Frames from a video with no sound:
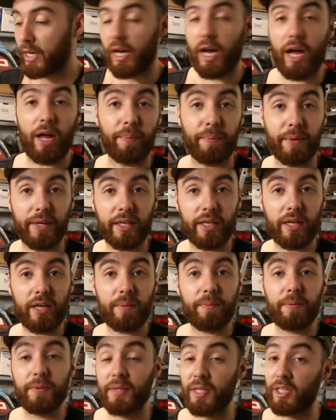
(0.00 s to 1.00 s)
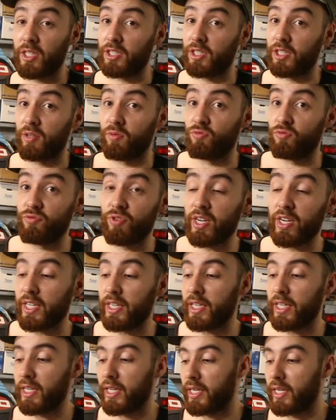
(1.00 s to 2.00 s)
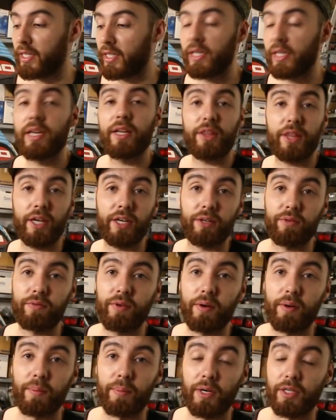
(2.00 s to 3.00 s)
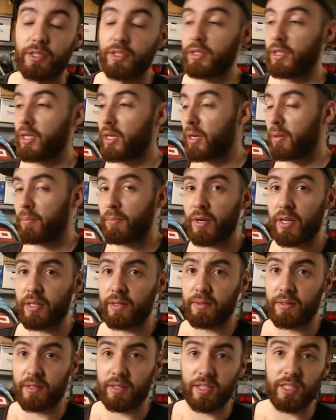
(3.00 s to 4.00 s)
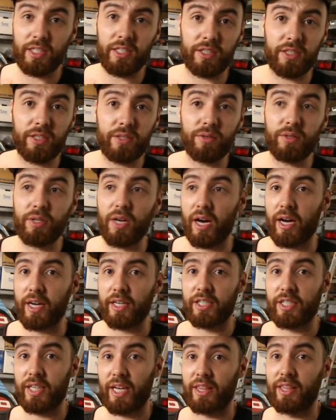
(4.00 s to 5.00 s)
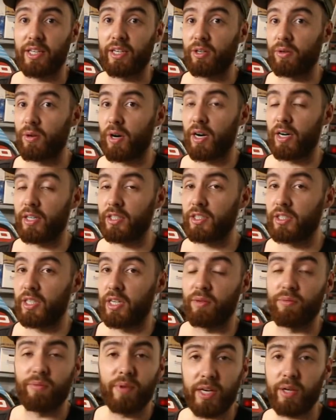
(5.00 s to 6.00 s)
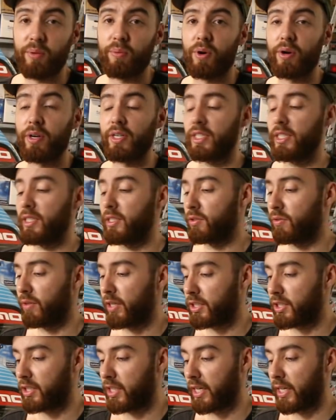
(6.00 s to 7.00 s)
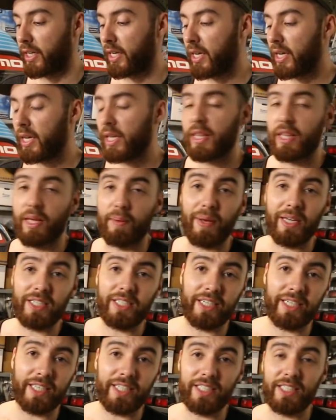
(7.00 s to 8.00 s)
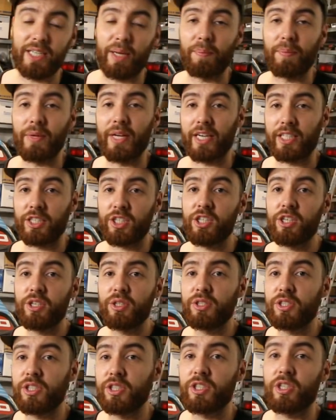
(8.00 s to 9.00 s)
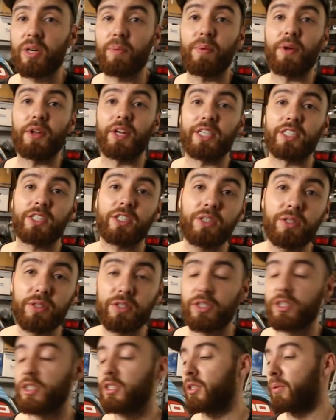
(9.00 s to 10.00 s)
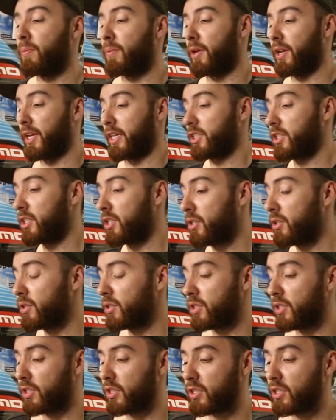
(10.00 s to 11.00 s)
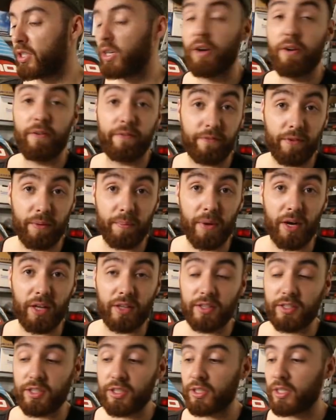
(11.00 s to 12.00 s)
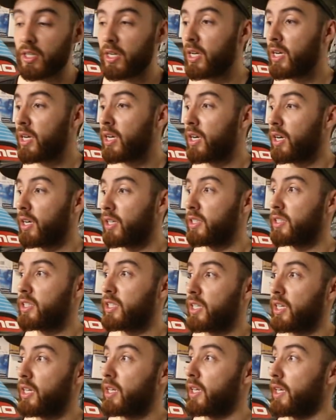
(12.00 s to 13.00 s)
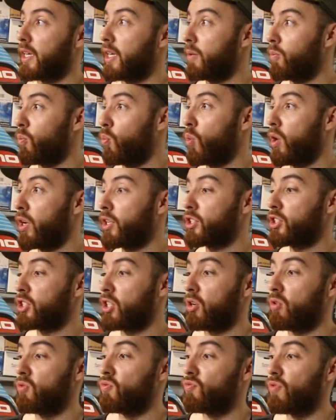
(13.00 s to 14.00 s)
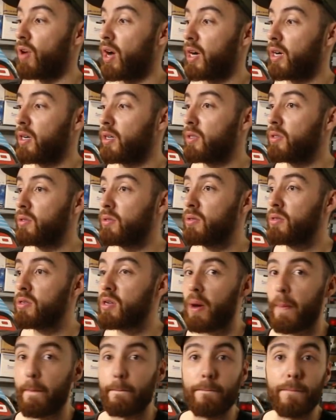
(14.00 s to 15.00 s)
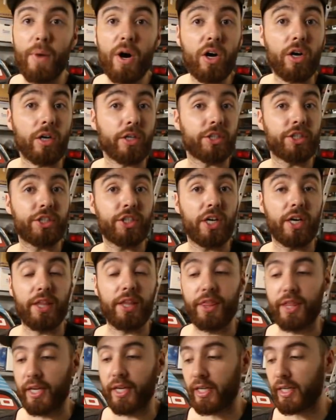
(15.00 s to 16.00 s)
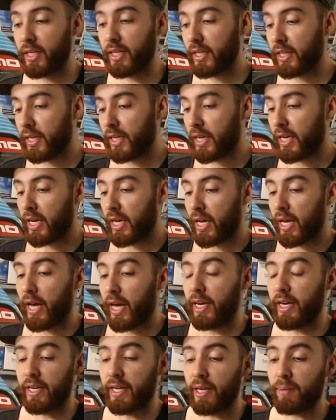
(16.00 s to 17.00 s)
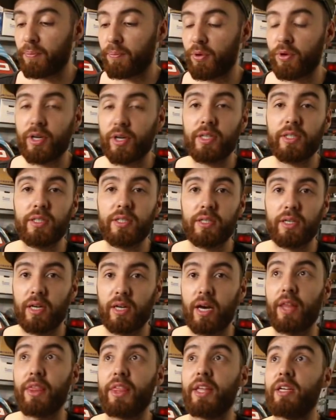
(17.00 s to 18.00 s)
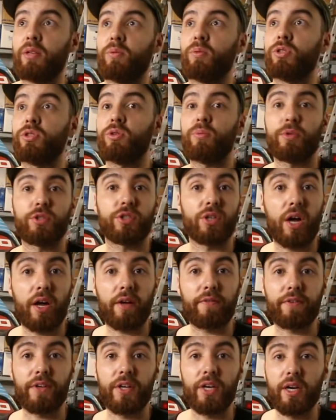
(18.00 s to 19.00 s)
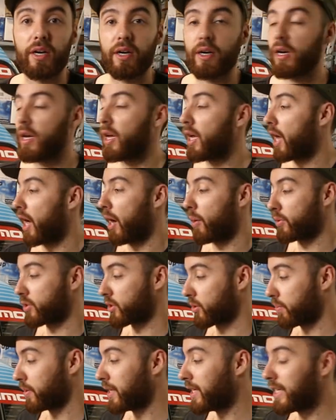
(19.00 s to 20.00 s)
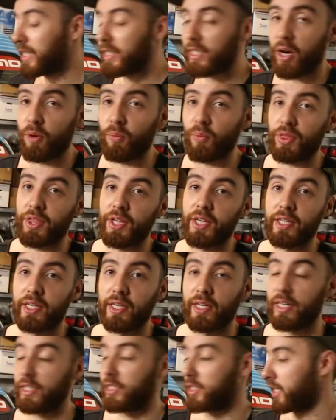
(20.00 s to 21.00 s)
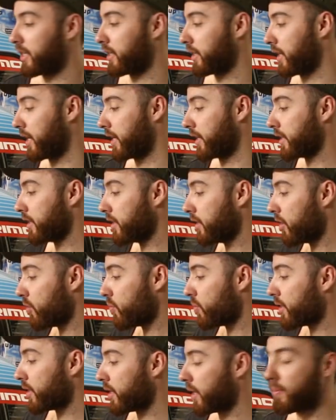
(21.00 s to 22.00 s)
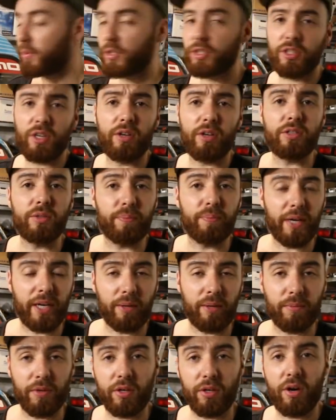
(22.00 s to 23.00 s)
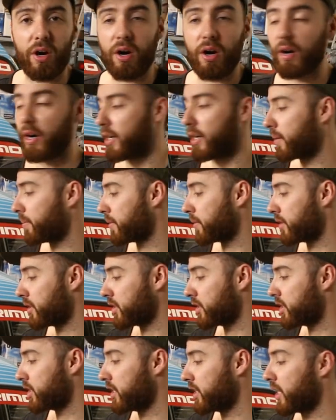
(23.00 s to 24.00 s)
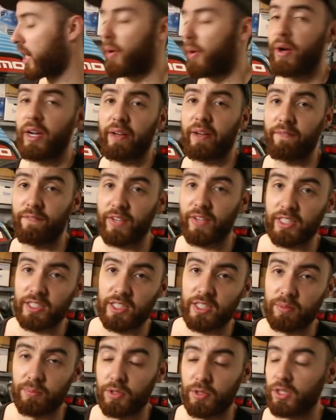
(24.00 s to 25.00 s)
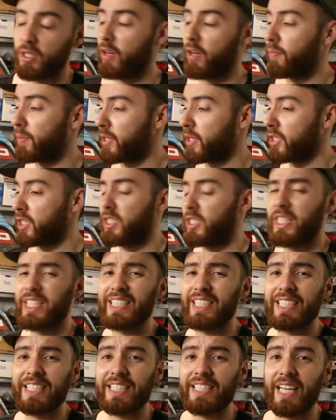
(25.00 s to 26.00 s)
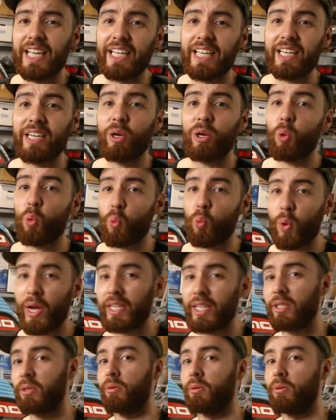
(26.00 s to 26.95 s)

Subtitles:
I'll pick it up because I really need it, thank you very much. But these new guys at the garage, they really weren't interesting. They basically sent me excuses upon excuses upon excuses for months until it was around March, I think. And at that point, I think it was almost half a year, I was completely done with it, and I said like, you know what, I'm just going to pick up the car and I'm going to see how I can fix this myself, because this is taking way too